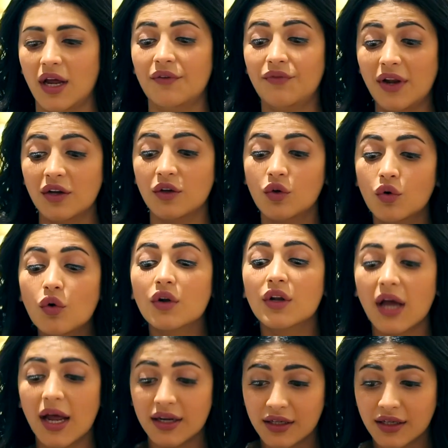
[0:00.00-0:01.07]
I felt
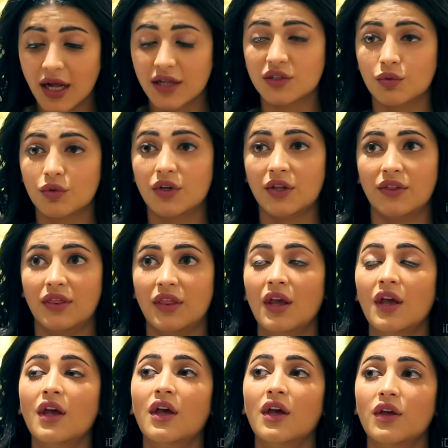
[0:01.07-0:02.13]
good and touch wood and,
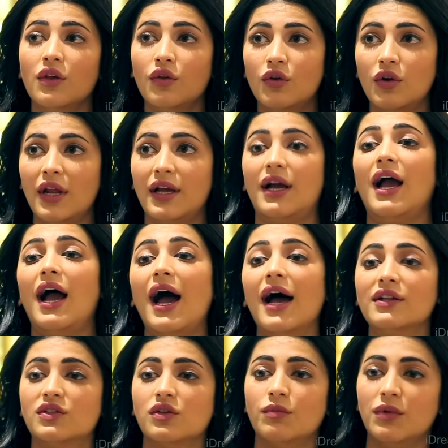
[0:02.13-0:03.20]
you know, like I
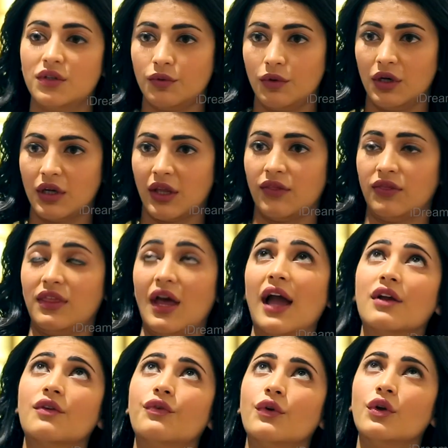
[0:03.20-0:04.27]
had so much work and
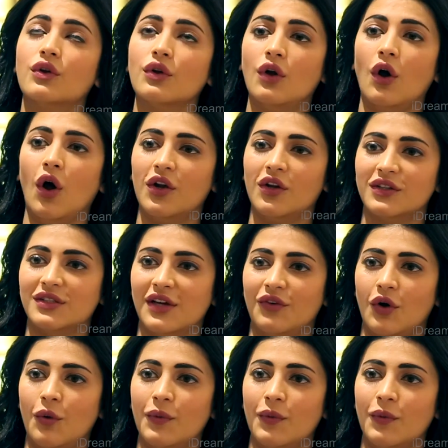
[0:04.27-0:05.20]
thankful to God because I've